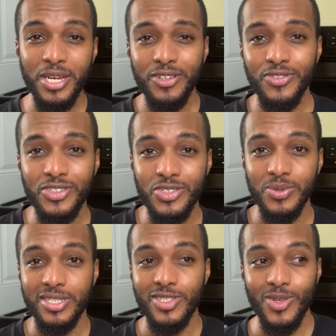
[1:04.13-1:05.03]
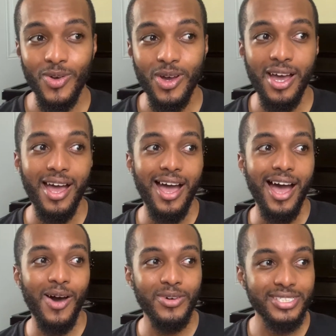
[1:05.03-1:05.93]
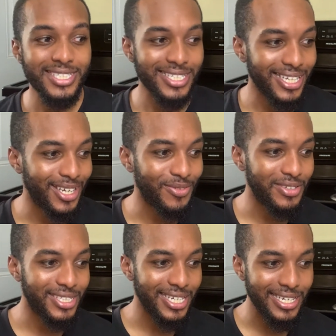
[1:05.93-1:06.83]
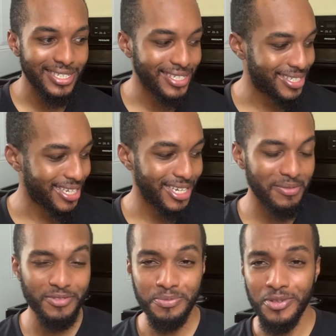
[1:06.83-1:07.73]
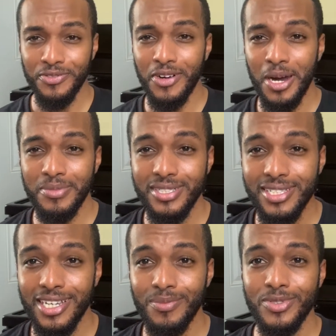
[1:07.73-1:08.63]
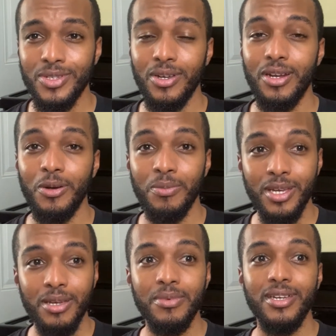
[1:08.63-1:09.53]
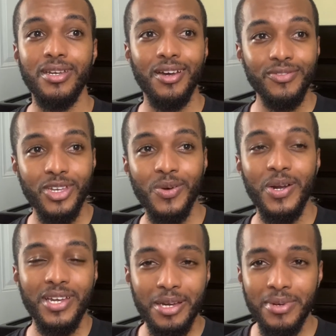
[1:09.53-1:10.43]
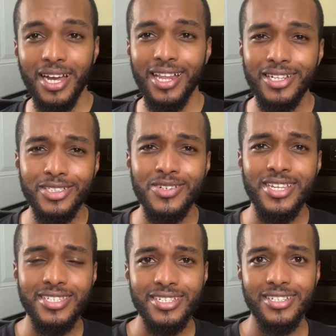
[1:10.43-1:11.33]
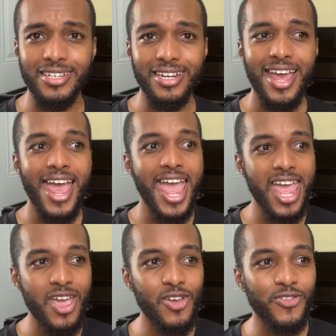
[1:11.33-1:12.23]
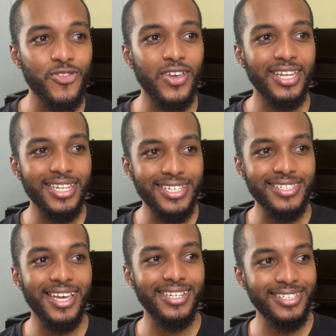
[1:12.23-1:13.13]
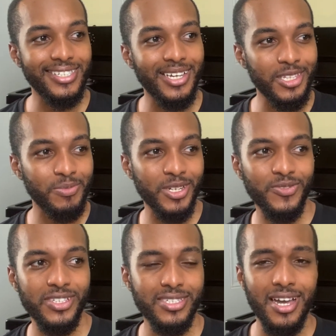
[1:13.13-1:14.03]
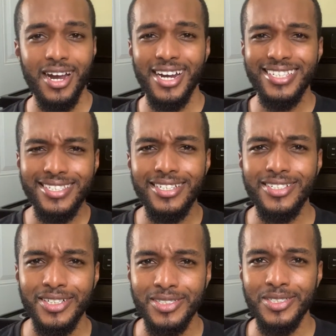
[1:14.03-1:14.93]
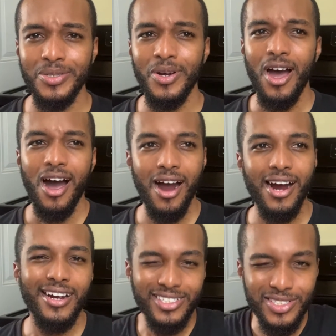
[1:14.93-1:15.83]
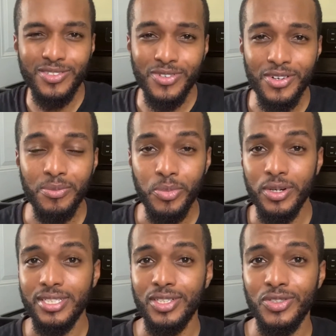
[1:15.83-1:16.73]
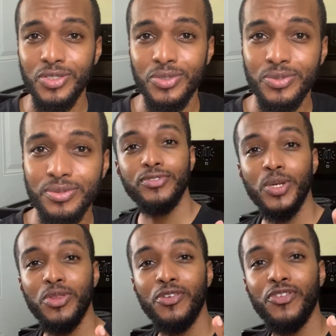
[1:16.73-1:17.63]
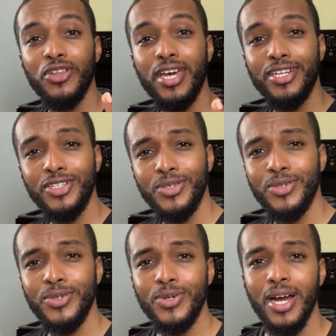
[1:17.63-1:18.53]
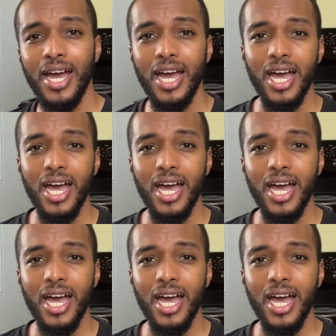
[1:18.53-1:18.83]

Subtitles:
benefits to it, so I want to see if it tastes the same, if it performs the same. So maybe after a while I can make a little transition if it is that these health benefits are essential to you, are just very important to you. So without further ado,